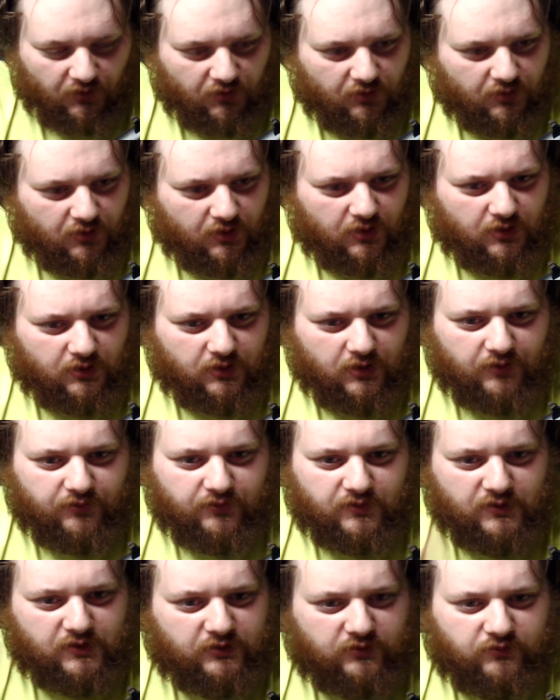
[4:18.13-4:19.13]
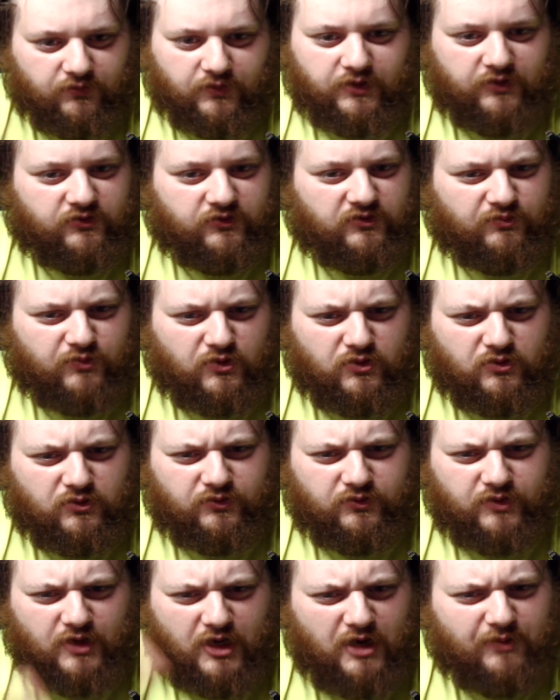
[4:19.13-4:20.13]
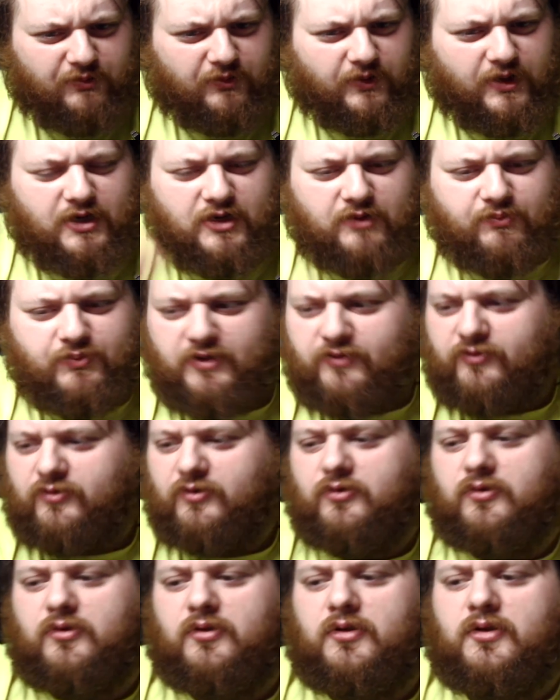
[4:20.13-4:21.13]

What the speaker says: And I think it's a really smooth operating pistol.